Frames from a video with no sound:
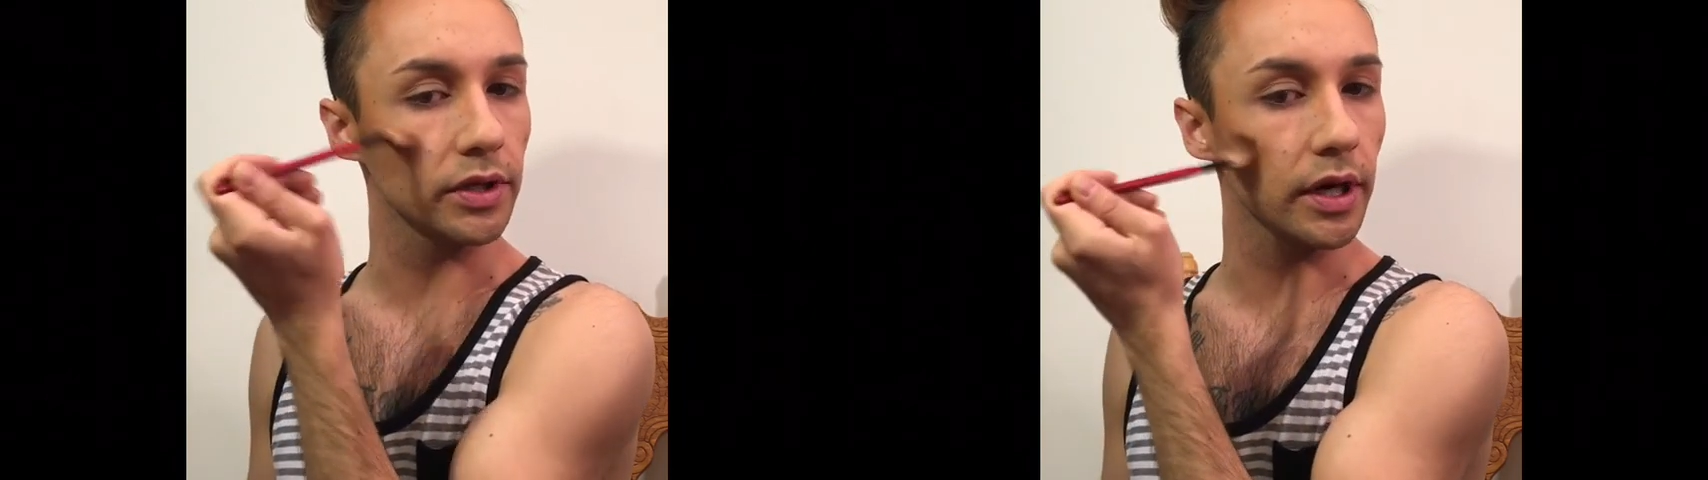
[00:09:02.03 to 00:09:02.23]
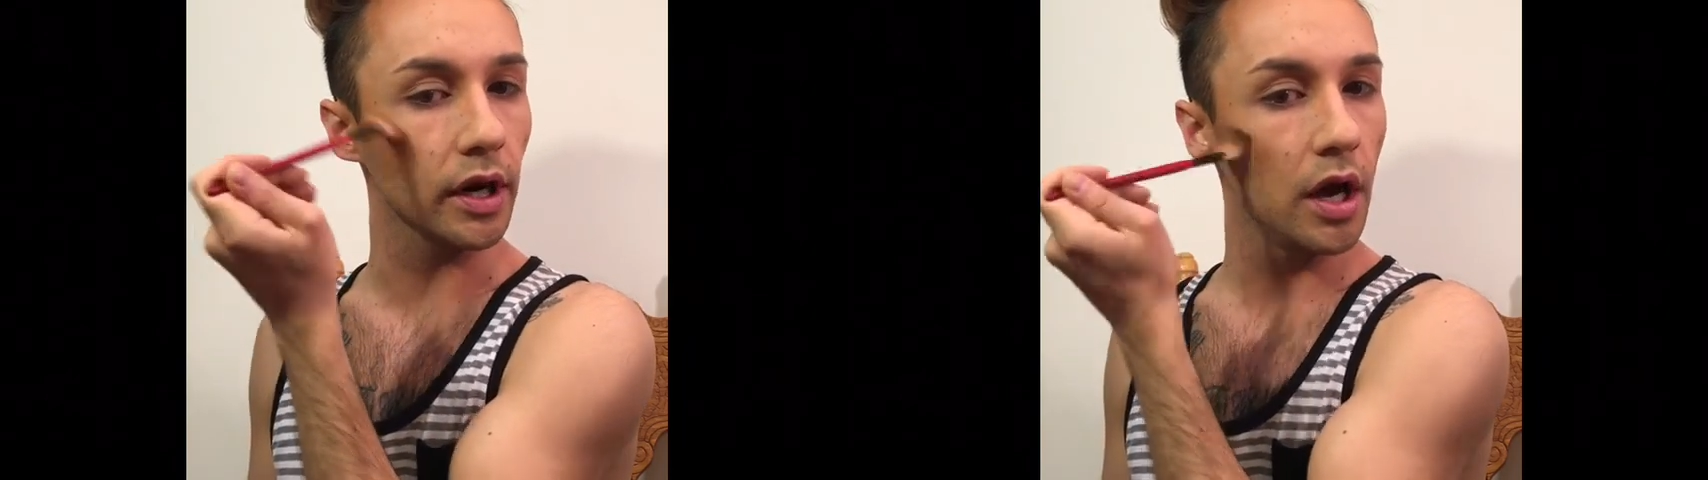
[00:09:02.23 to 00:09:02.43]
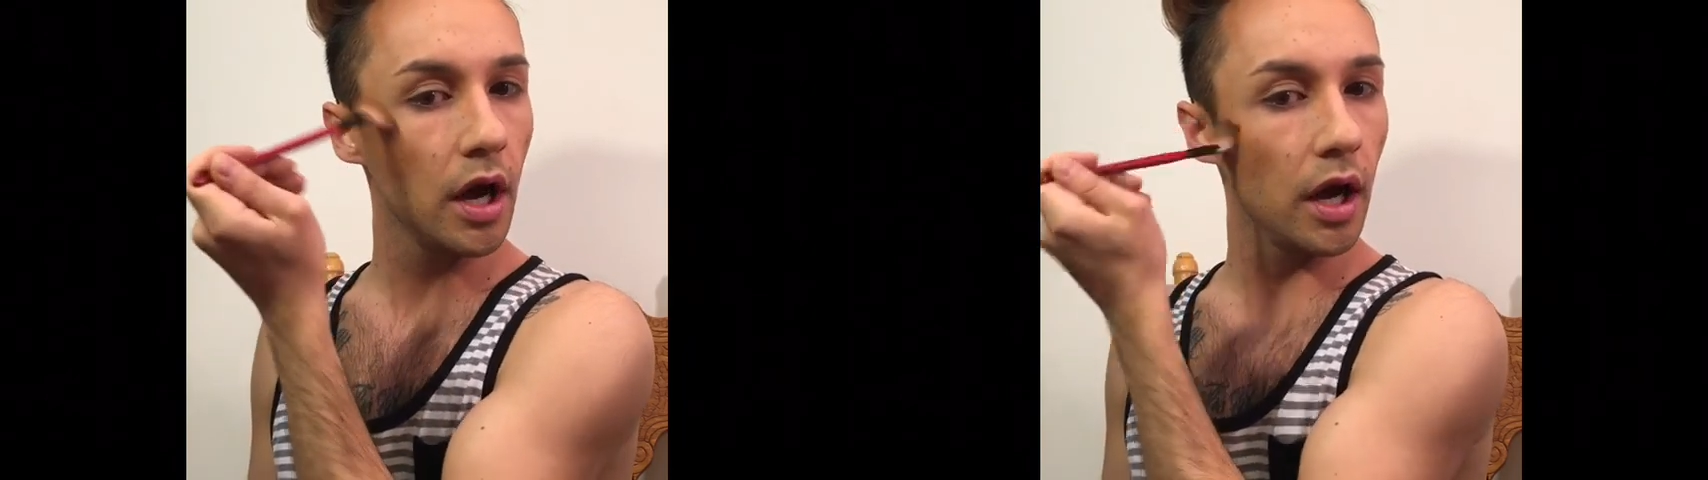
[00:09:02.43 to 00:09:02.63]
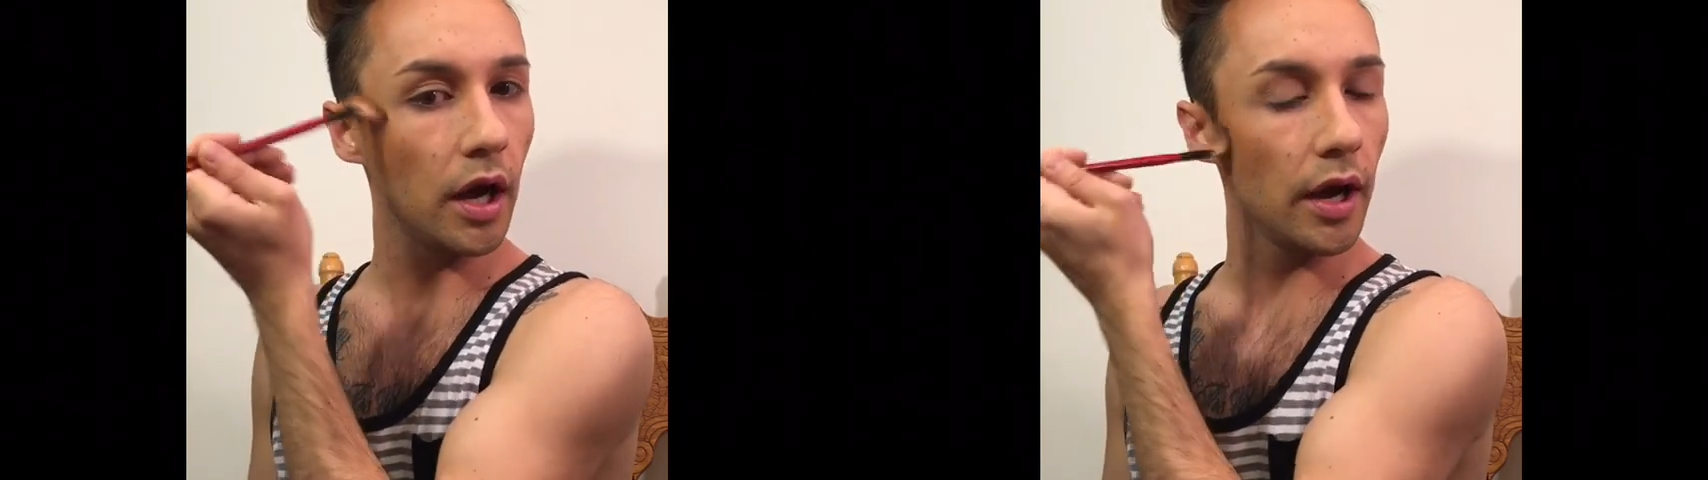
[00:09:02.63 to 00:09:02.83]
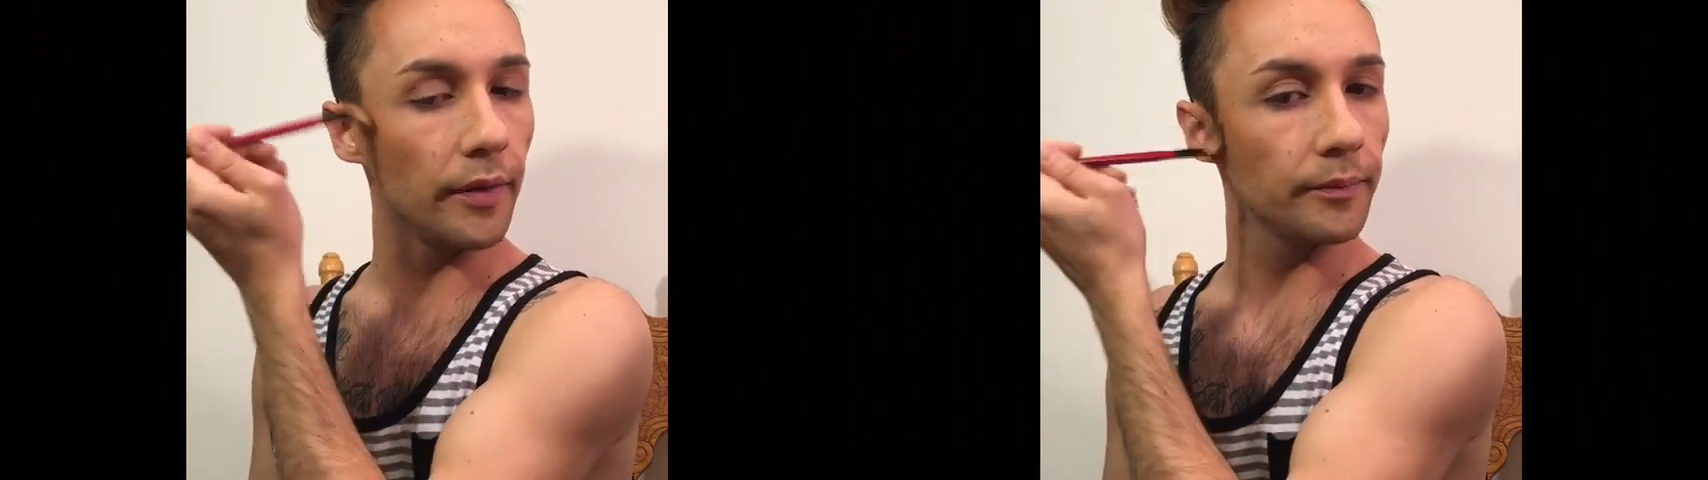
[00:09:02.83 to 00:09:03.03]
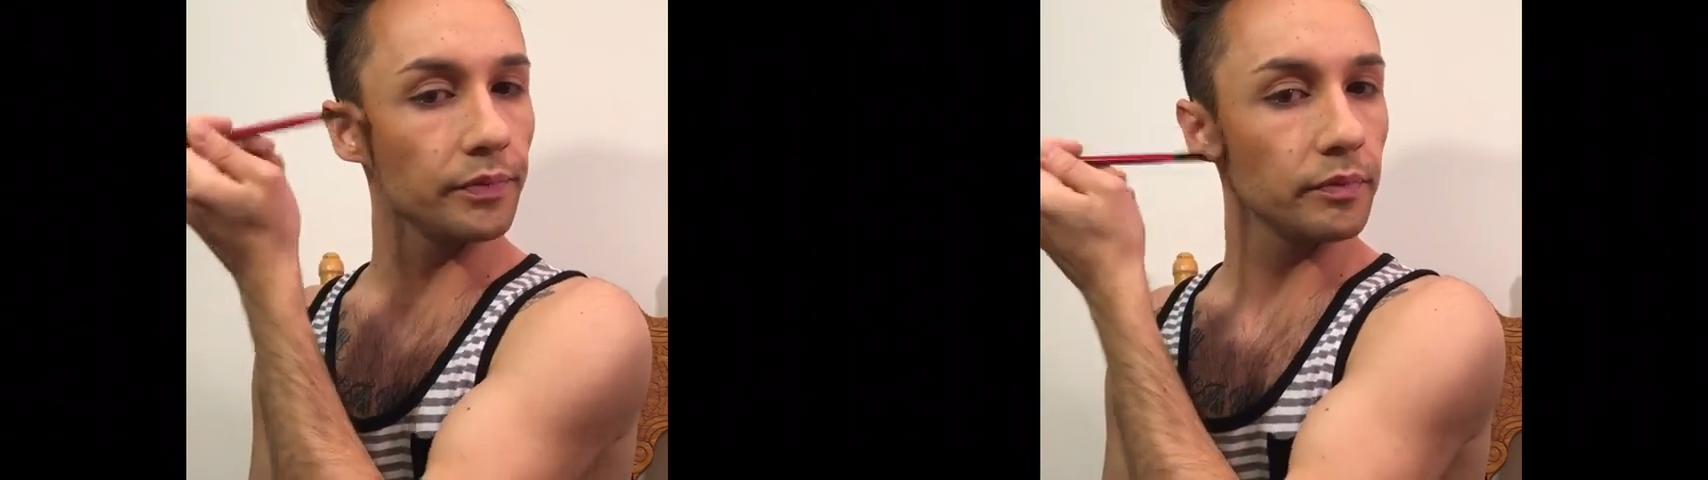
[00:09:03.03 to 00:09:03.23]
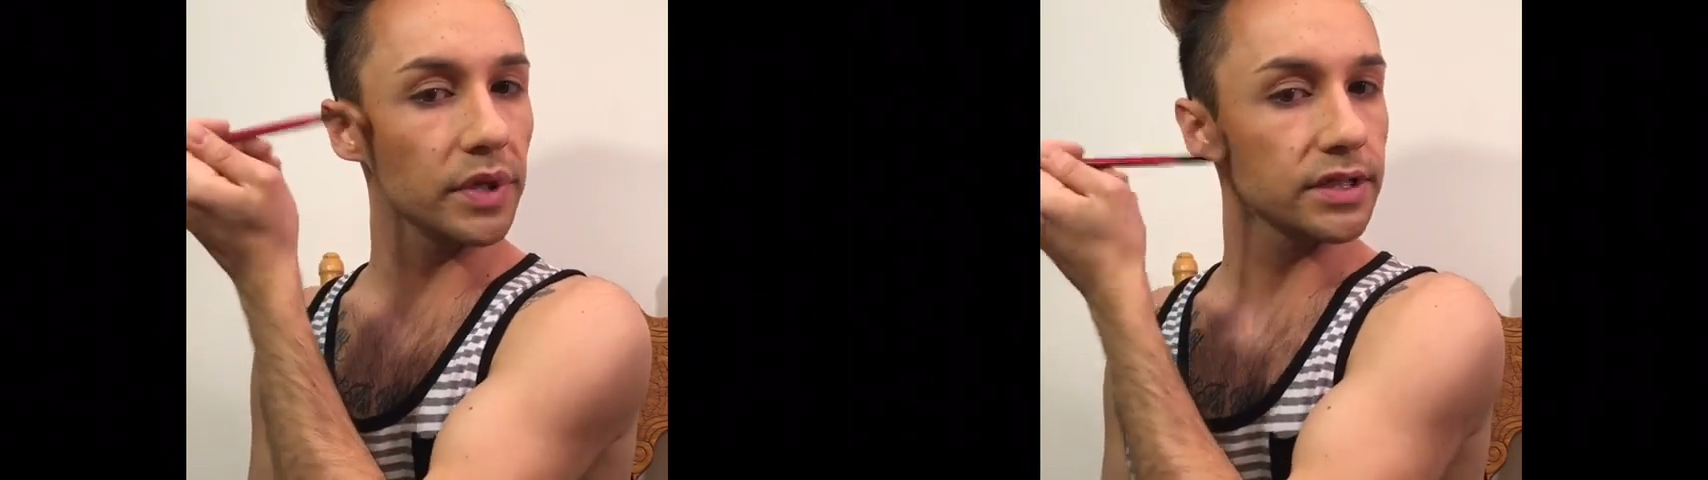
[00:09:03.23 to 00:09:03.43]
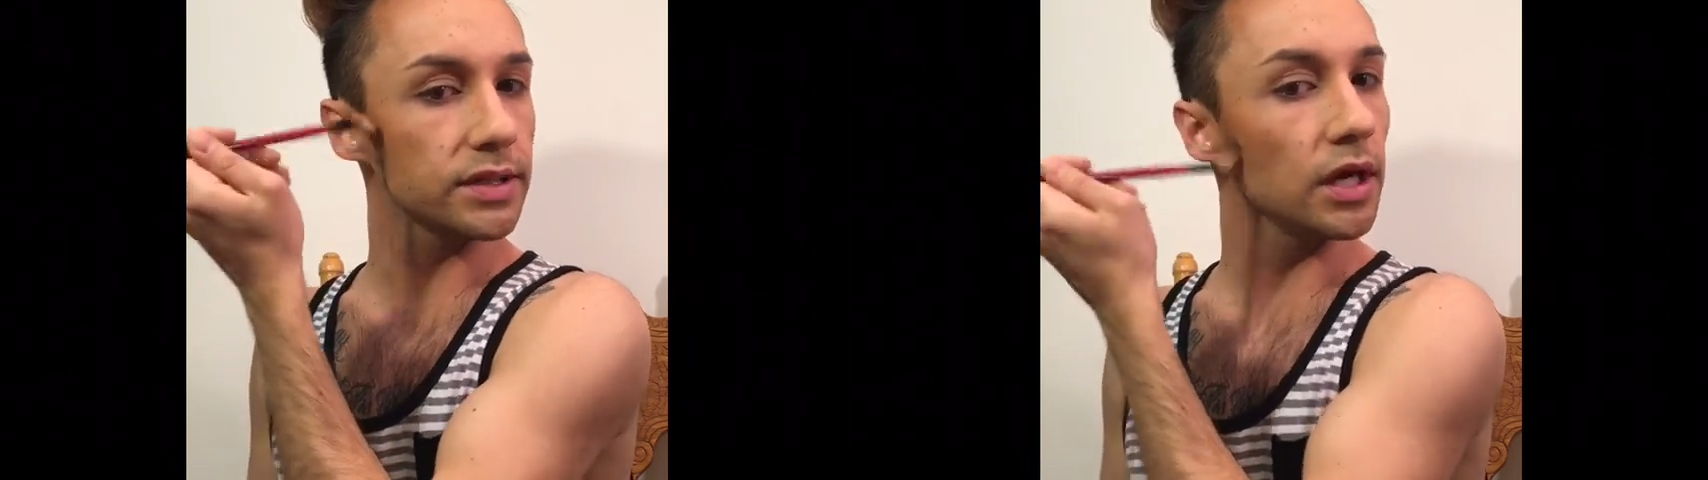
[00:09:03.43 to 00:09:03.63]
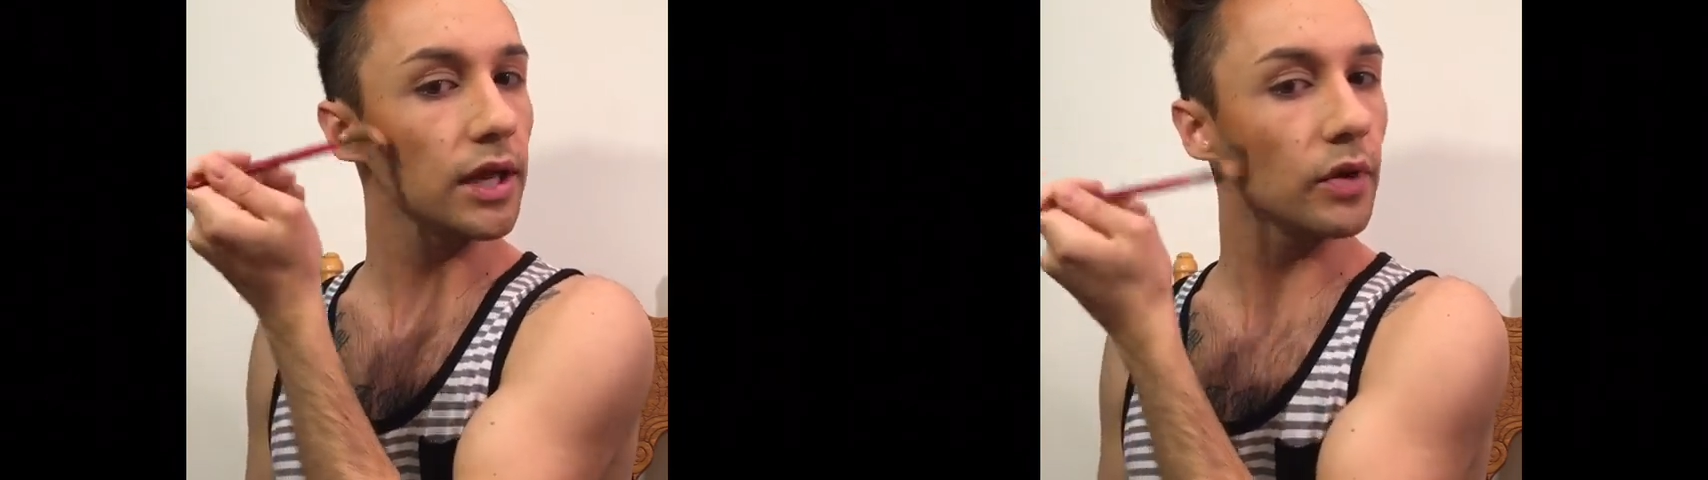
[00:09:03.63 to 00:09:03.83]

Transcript: there, because all I